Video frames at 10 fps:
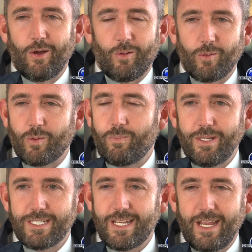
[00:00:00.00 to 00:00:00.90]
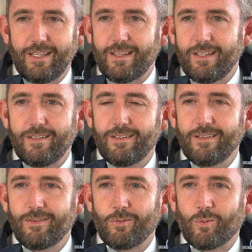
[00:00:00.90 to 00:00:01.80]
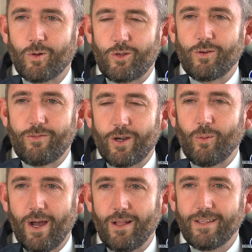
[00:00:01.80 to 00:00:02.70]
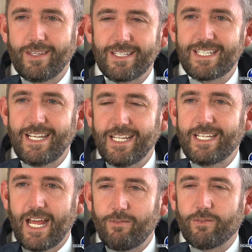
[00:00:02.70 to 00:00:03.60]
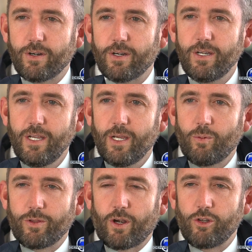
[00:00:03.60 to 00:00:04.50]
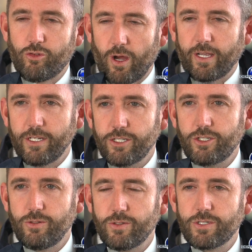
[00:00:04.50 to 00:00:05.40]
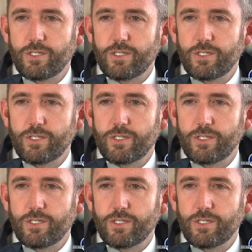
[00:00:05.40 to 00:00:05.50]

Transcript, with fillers: one would be saying that we're doing very well in the city of Denver with our drug issues.